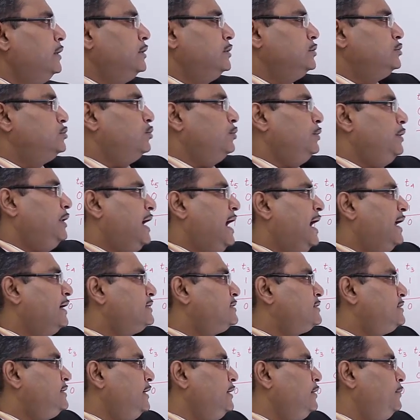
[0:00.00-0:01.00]
So at
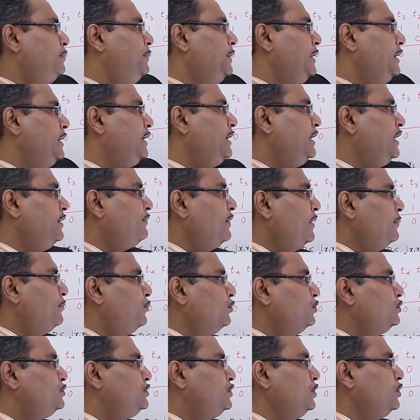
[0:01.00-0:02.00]
state B if I
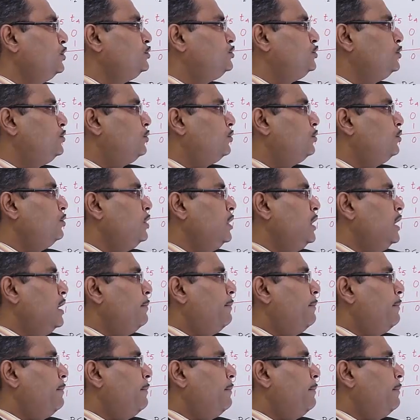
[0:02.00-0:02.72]
put 0 0